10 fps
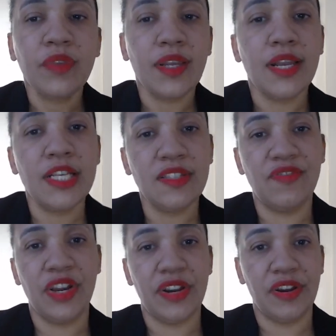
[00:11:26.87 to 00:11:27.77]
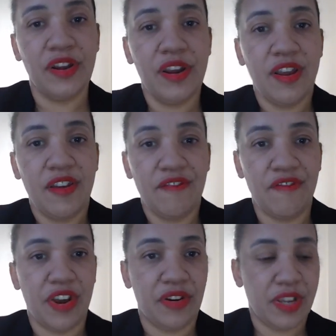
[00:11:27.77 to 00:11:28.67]
That's very,
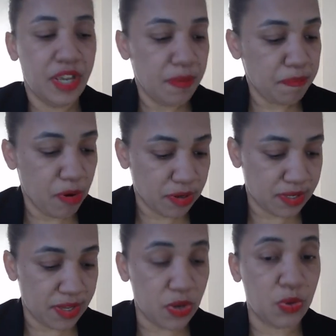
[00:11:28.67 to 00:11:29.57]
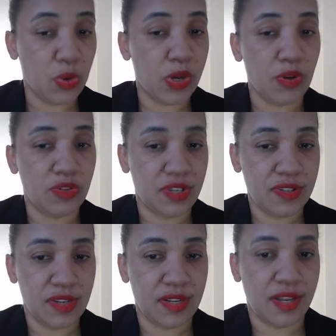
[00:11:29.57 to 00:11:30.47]
very important that you do it
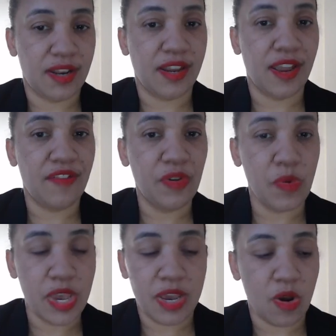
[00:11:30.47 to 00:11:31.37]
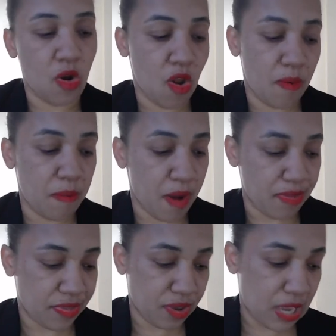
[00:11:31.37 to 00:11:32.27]
consistently, like every week or every
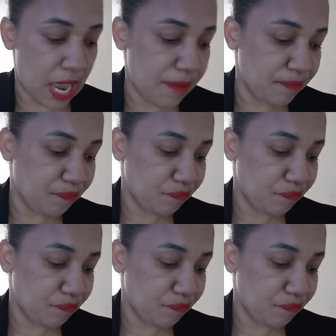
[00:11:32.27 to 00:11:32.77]
month, okay?